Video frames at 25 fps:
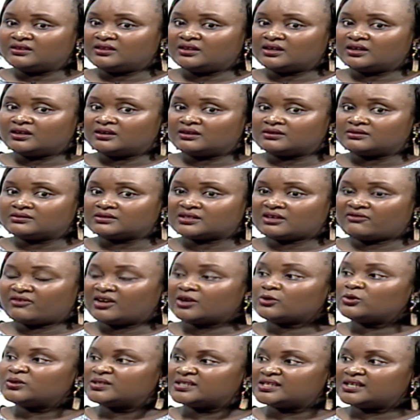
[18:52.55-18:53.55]
the
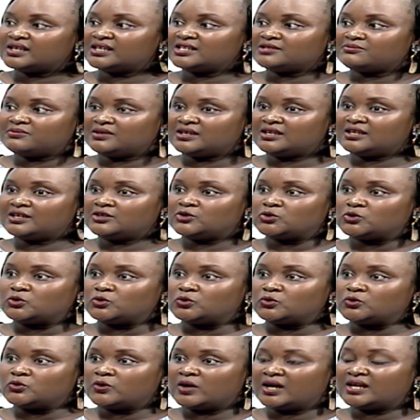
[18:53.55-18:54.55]
cervical cells begin
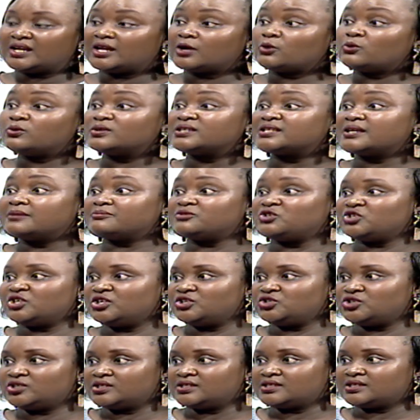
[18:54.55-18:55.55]
to undergo some
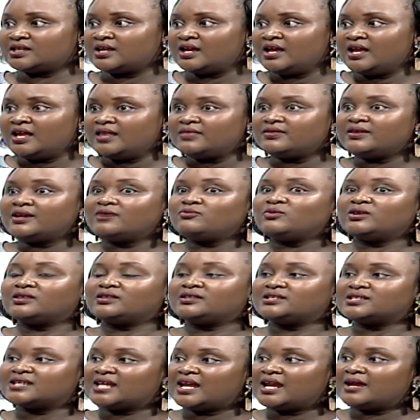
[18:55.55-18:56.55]
changes. Then
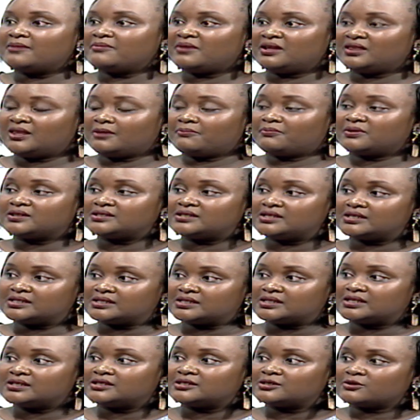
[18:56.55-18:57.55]
with time and the
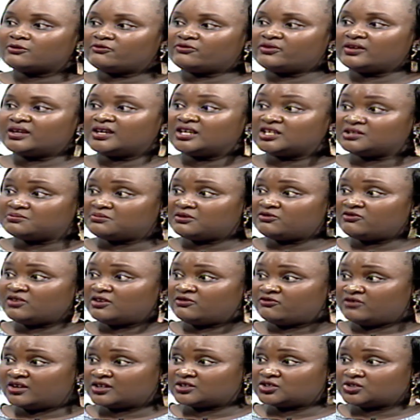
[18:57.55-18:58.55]
persistence of the H P V
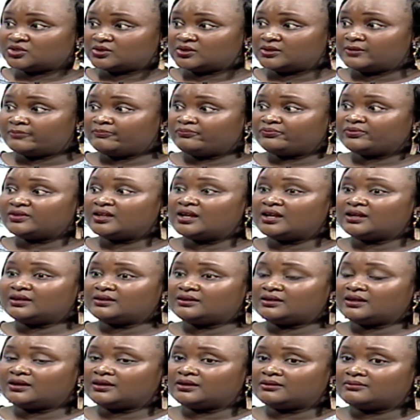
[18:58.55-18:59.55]
infection, yes. then
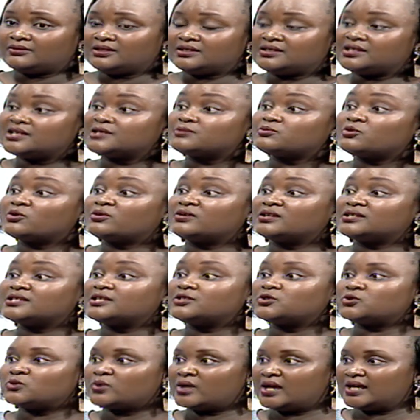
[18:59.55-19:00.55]
the disease
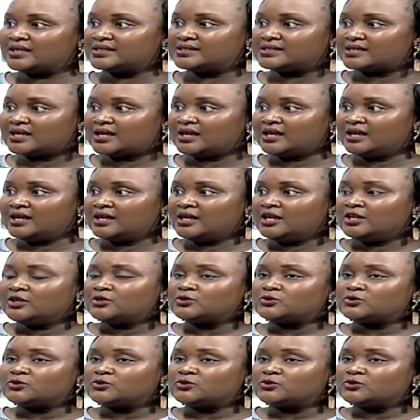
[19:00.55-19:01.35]
progresses to cancer. Mm-hmm.